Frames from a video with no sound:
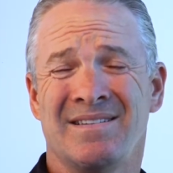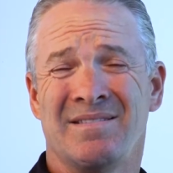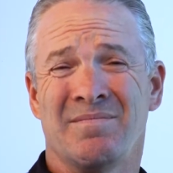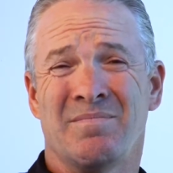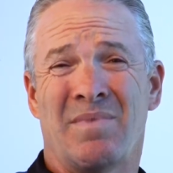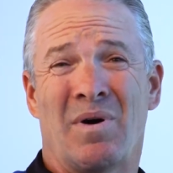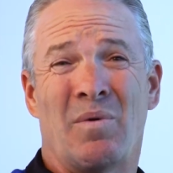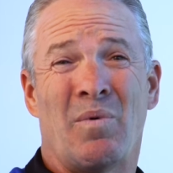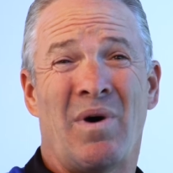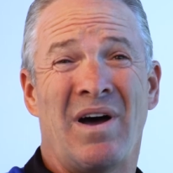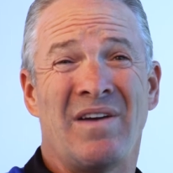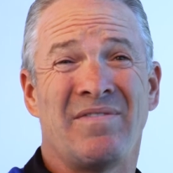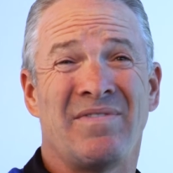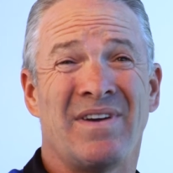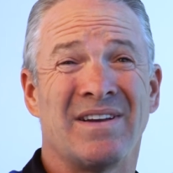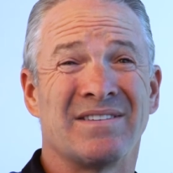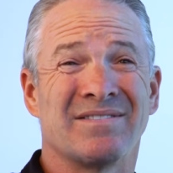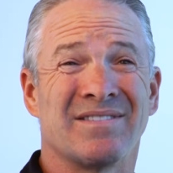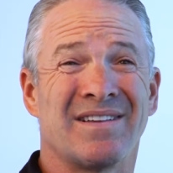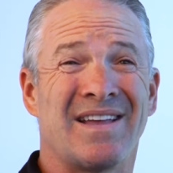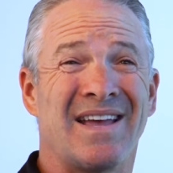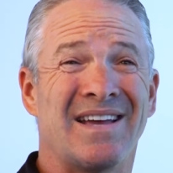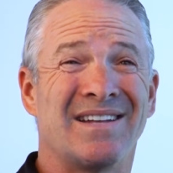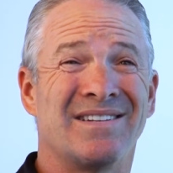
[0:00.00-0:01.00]
My wife
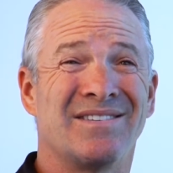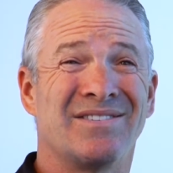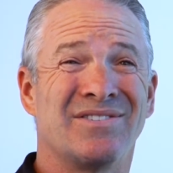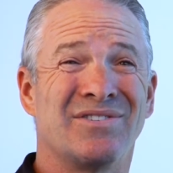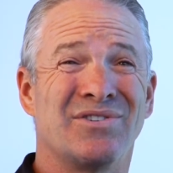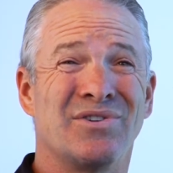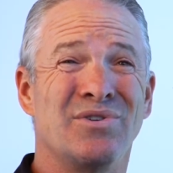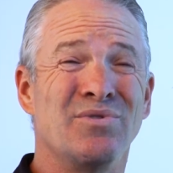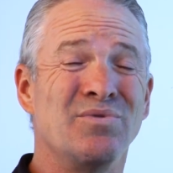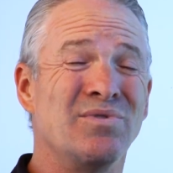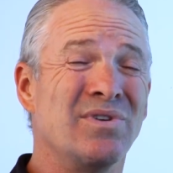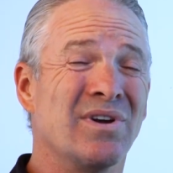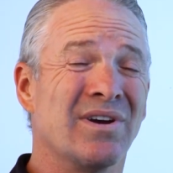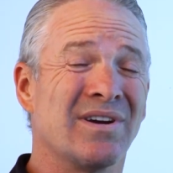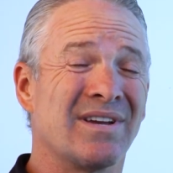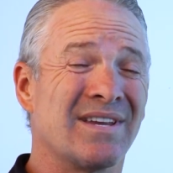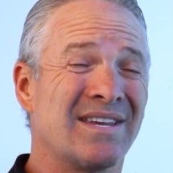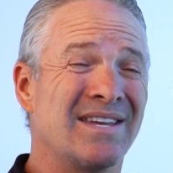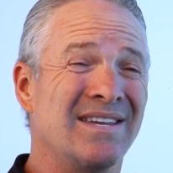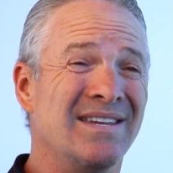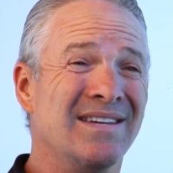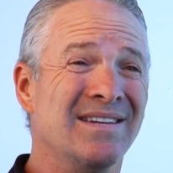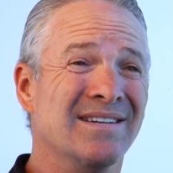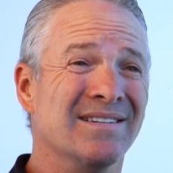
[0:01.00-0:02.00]
actually had 2 young
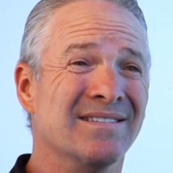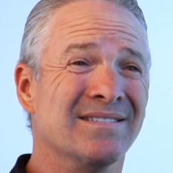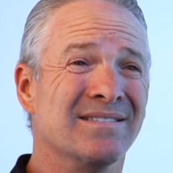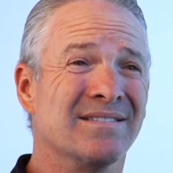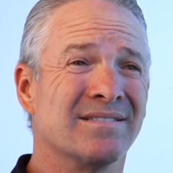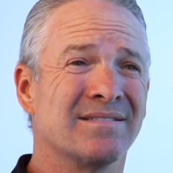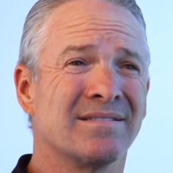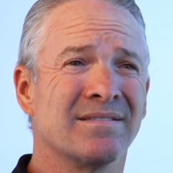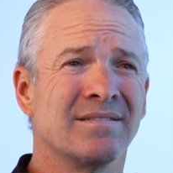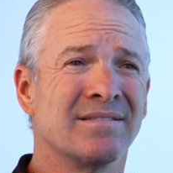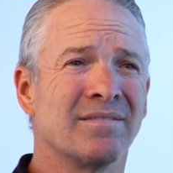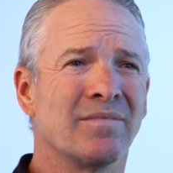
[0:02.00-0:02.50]
kids,